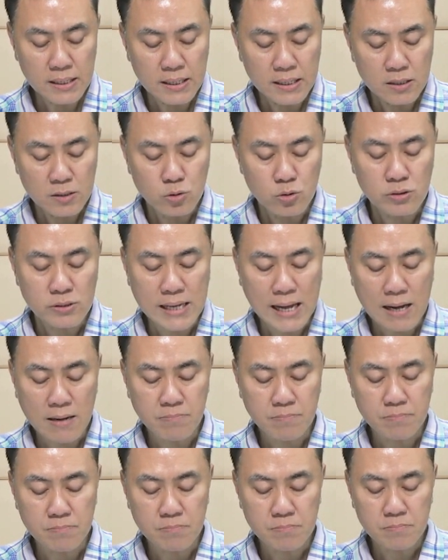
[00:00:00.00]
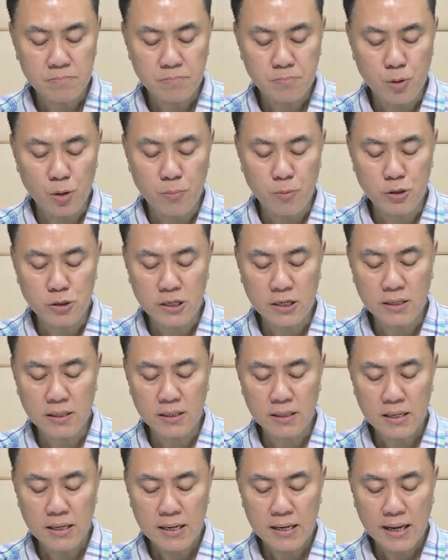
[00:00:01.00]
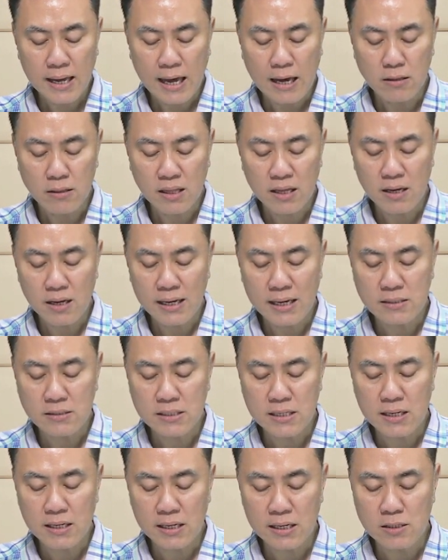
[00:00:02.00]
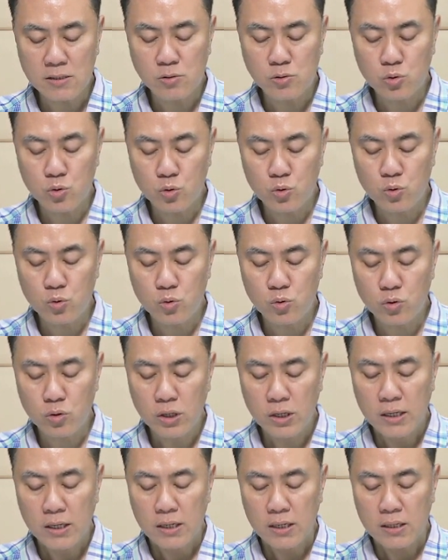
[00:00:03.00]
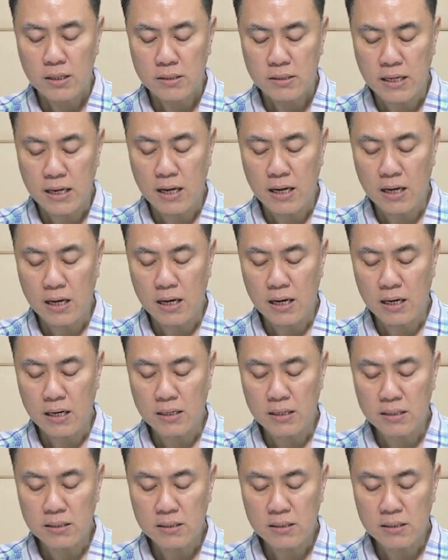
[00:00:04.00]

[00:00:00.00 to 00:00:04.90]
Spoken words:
To some, promoting healthy eating is to the